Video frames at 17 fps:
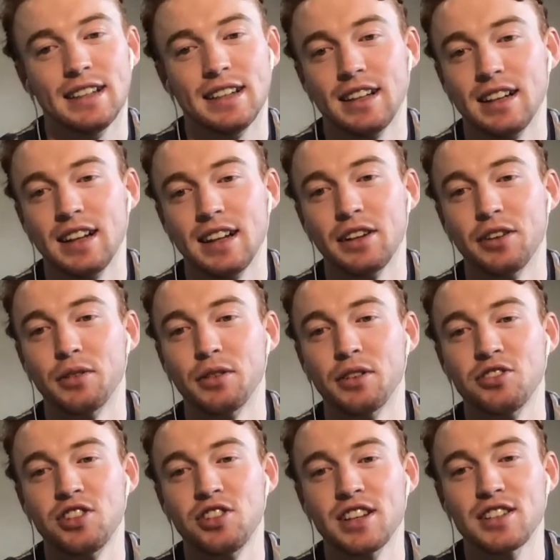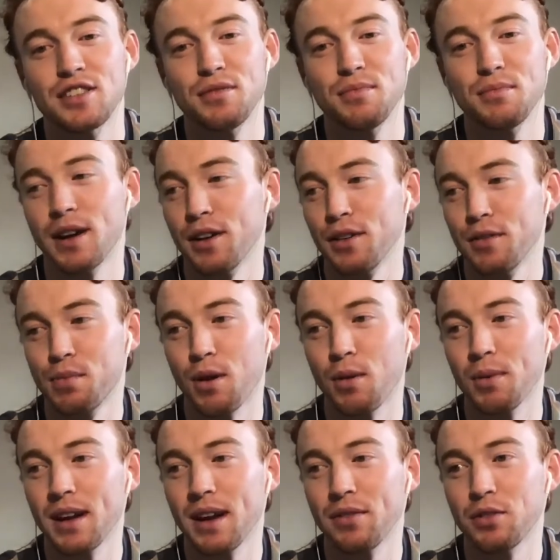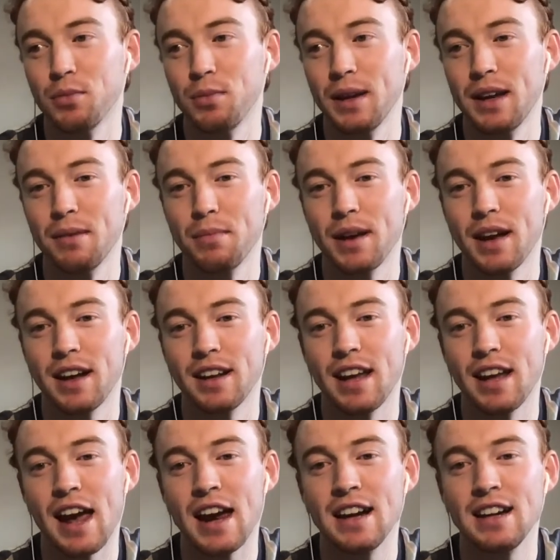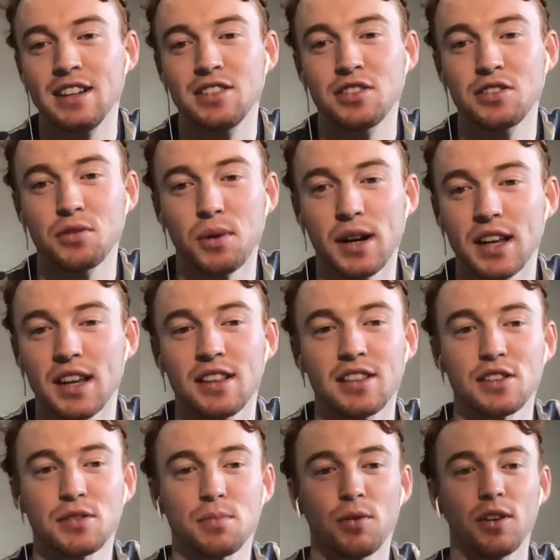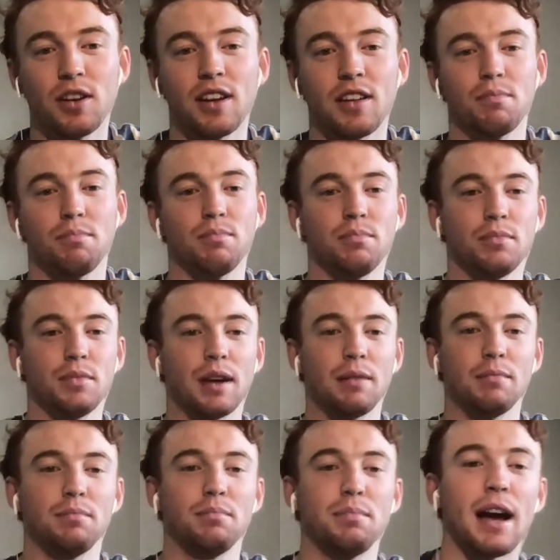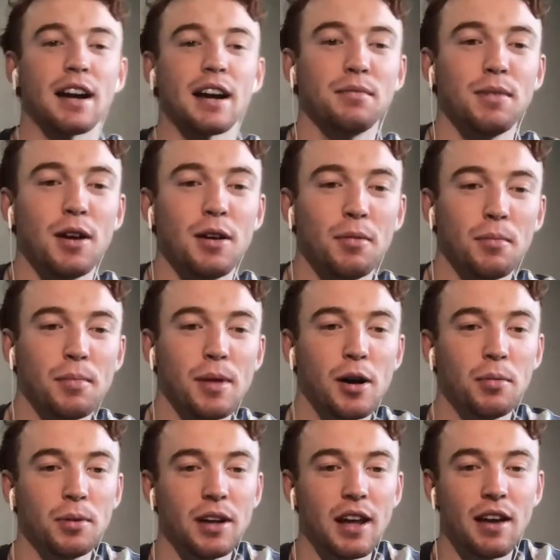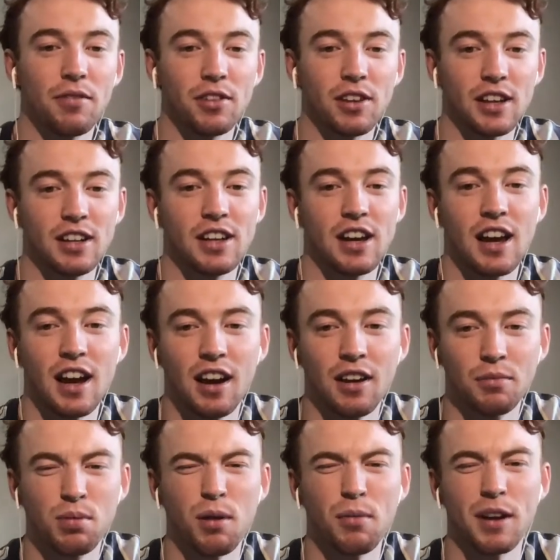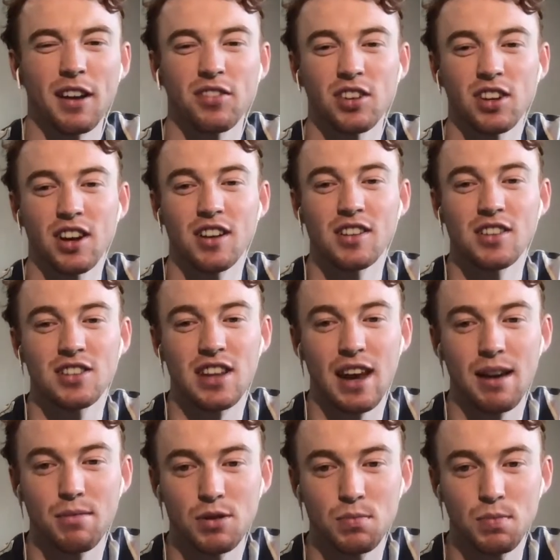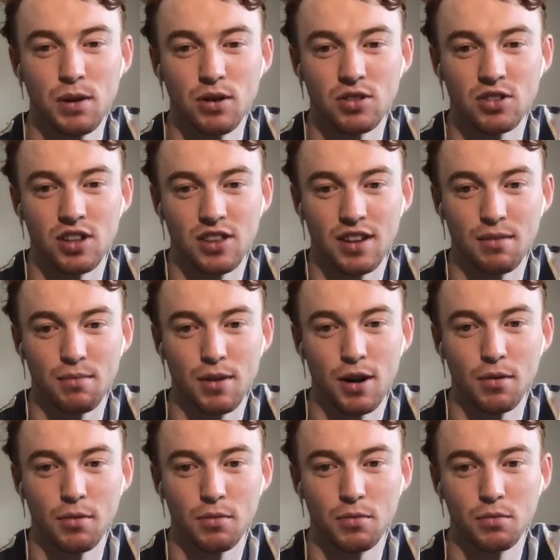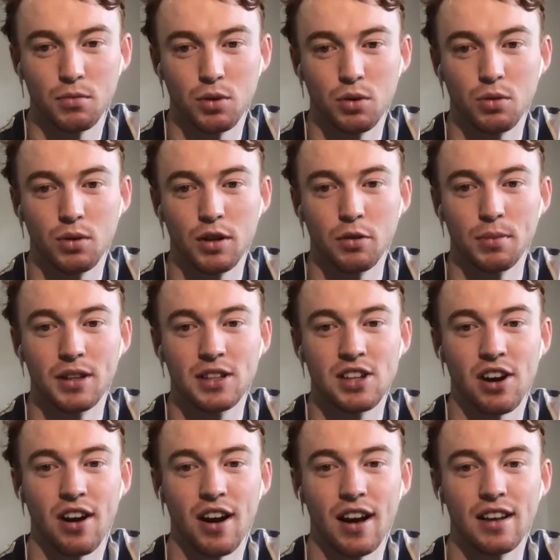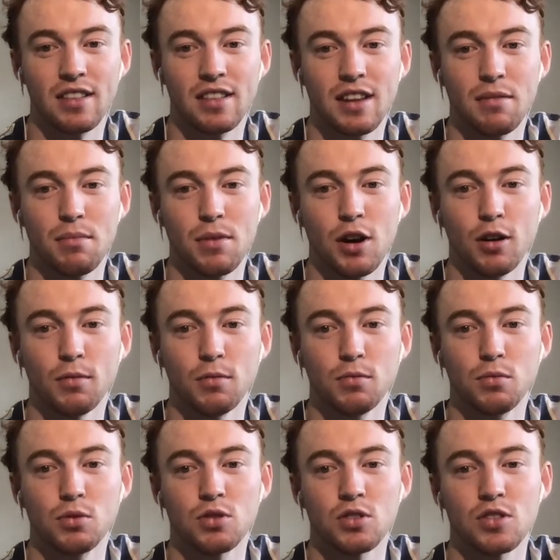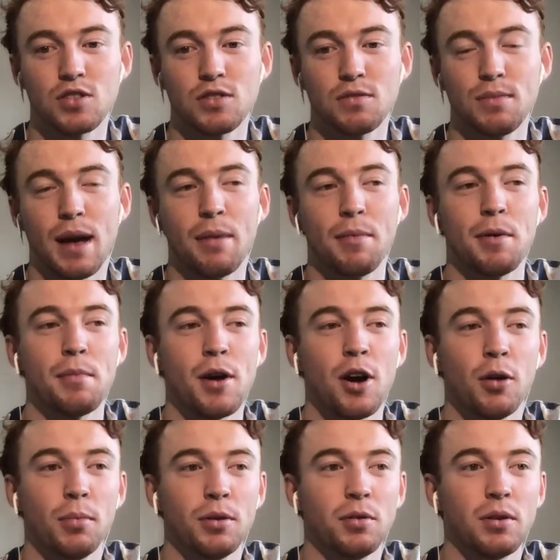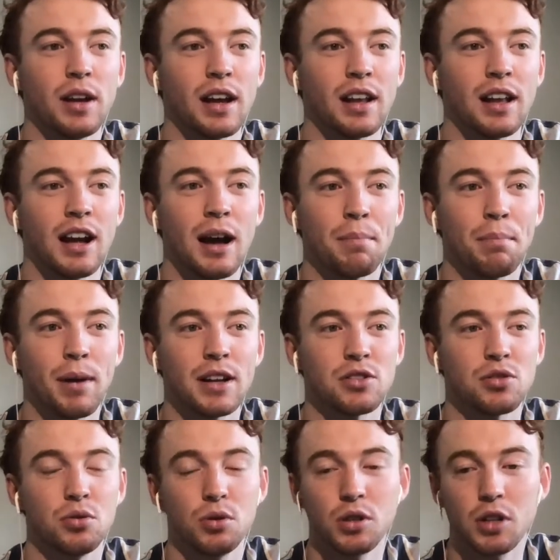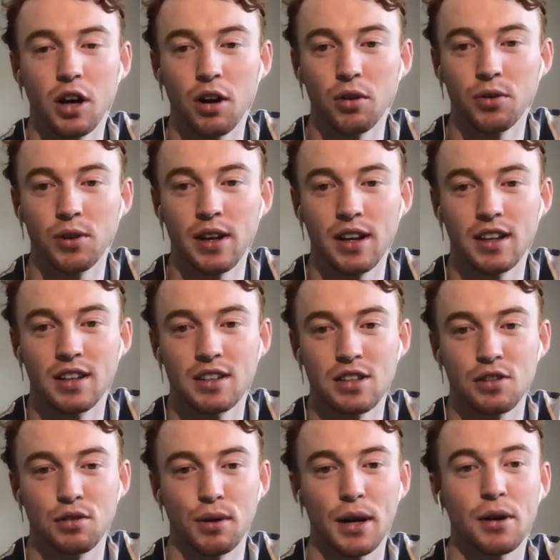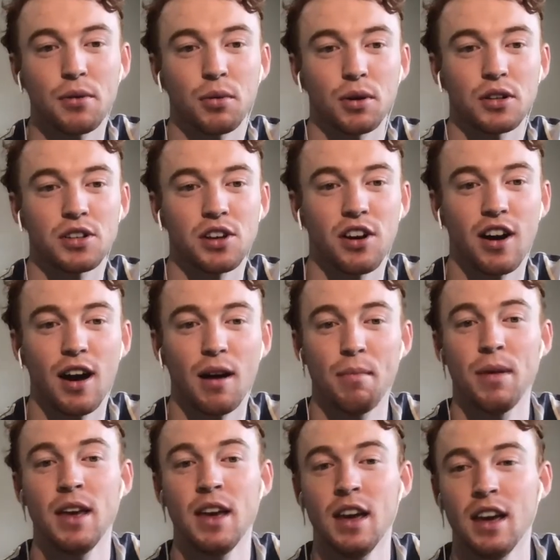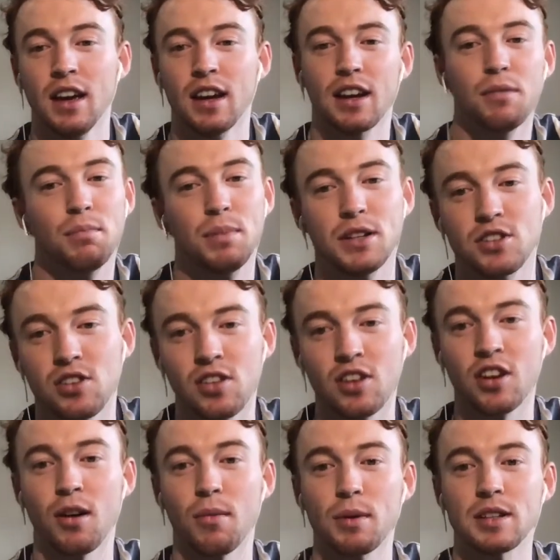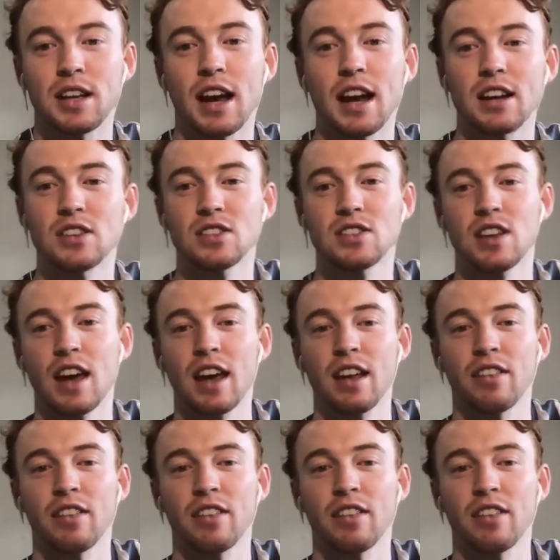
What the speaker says: I don't want to jinx him, but it'd probably have to be about 80-20 at this point. I'm backing Melbourne heavily, and yeah, I'd probably have to go the same as Pilch. I think it'll be tight, and then Melbourne will Melbourne up by 2 goals heading into 3/4 time. You can picture the commentators saying